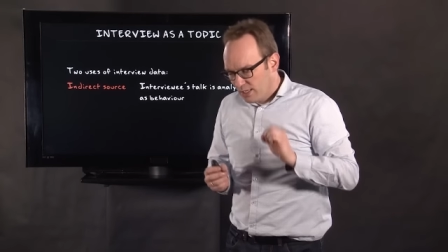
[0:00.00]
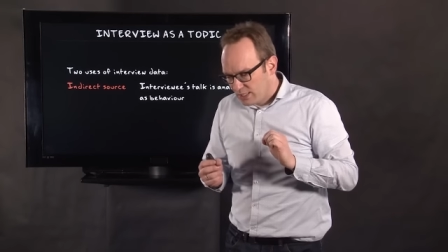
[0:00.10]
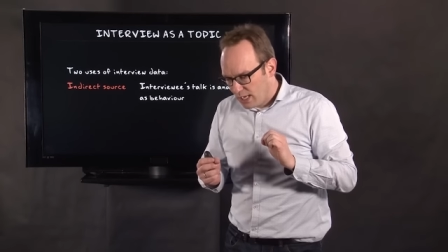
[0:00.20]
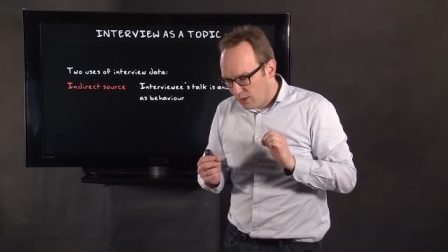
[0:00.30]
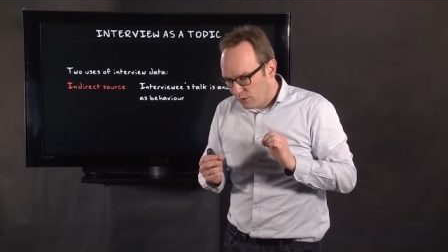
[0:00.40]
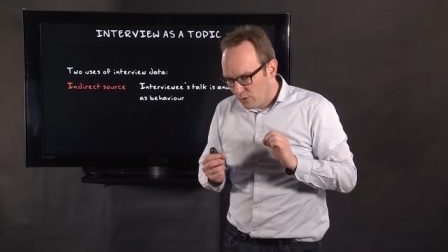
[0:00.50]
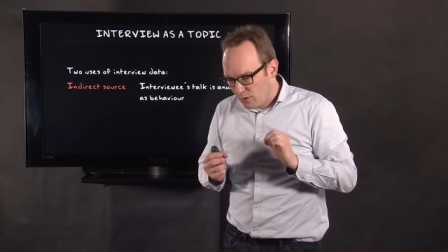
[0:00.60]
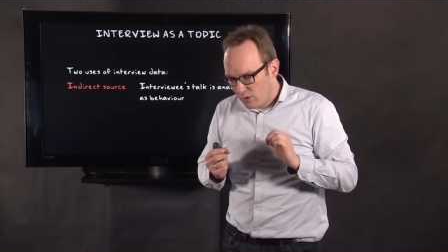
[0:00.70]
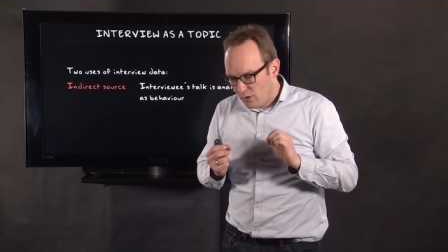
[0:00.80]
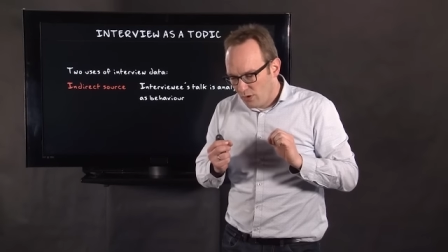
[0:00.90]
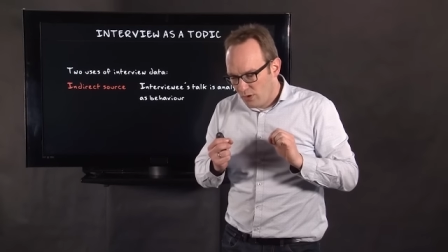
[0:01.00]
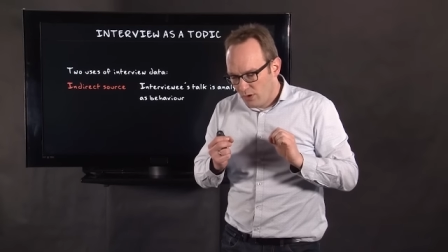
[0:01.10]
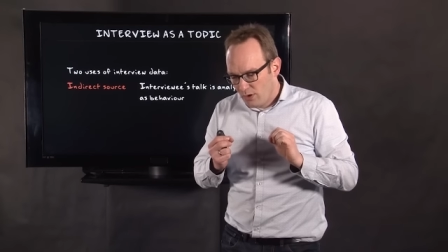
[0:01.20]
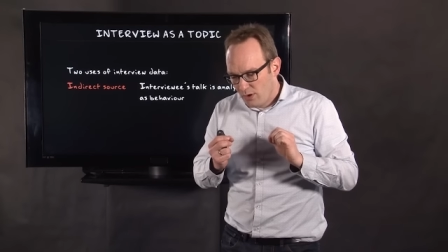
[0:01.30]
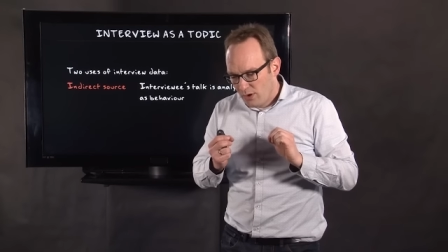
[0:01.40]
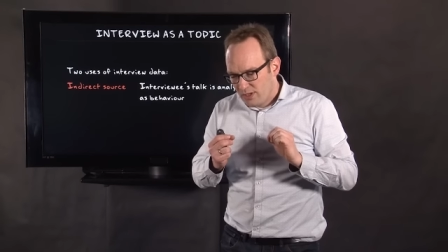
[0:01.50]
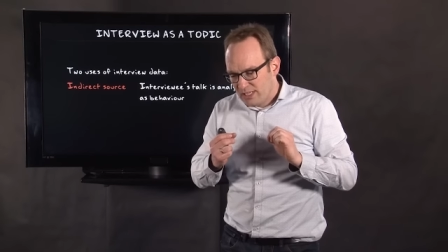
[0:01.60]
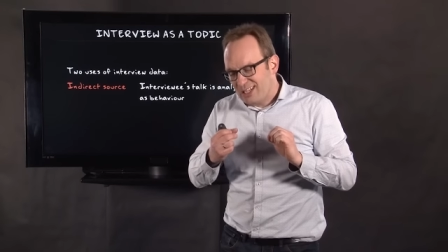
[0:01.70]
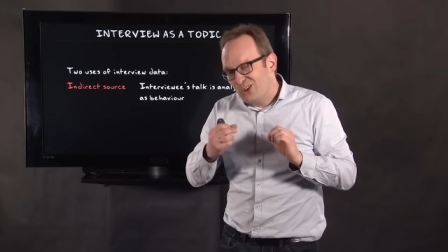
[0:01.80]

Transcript: So then